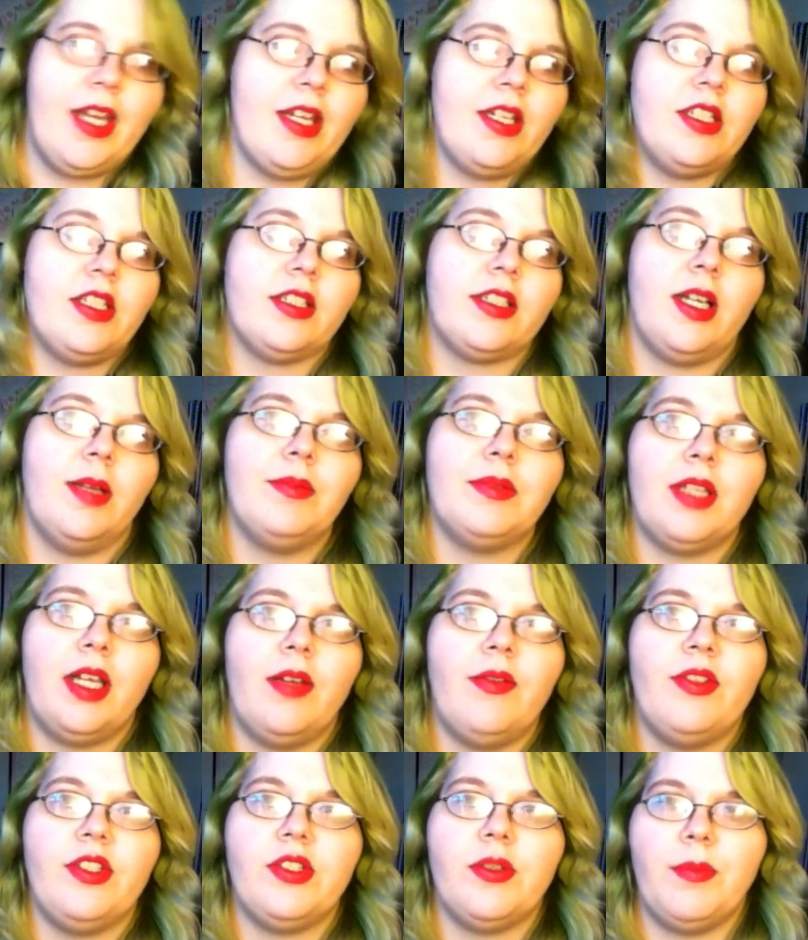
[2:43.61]
and it just comes
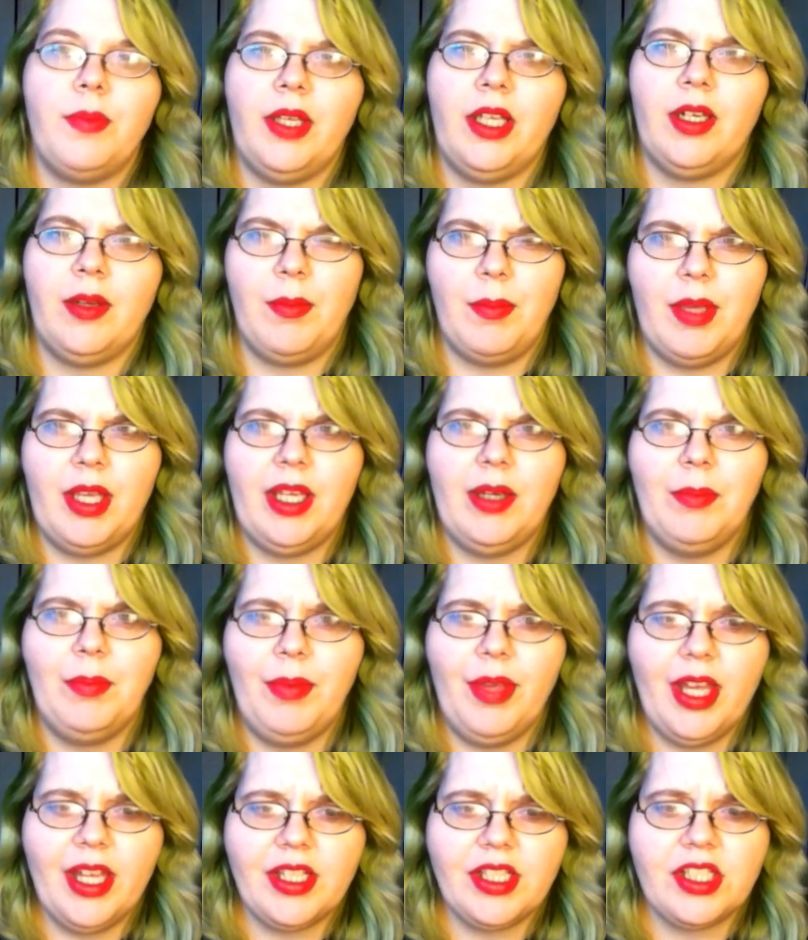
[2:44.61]
off as you're being a mean
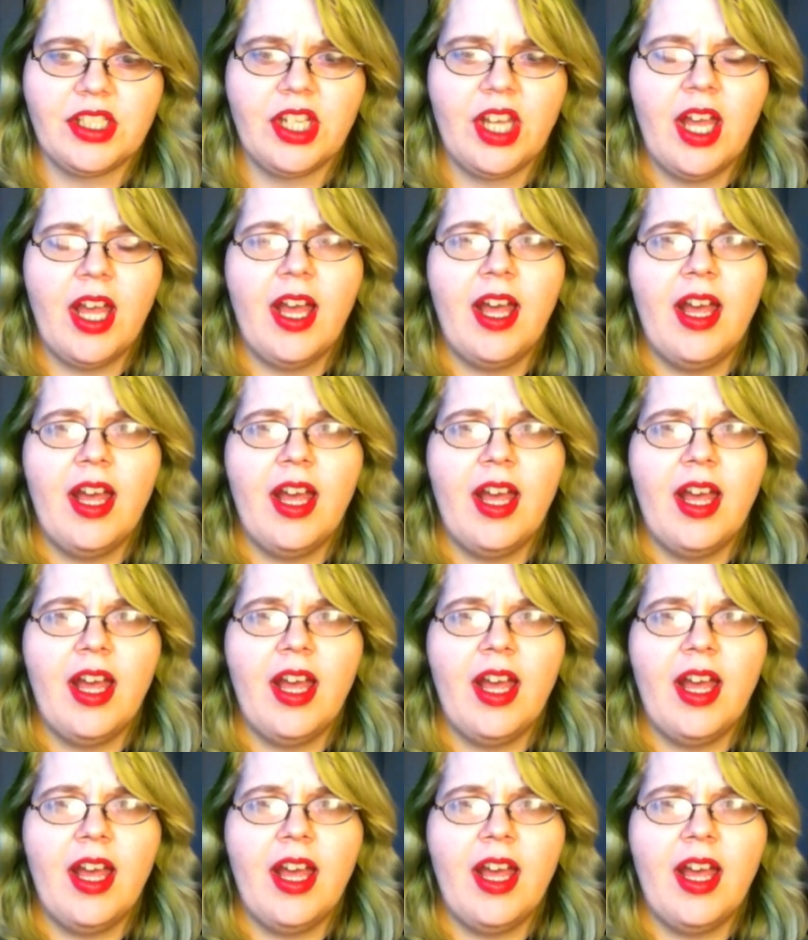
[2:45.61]
bitch.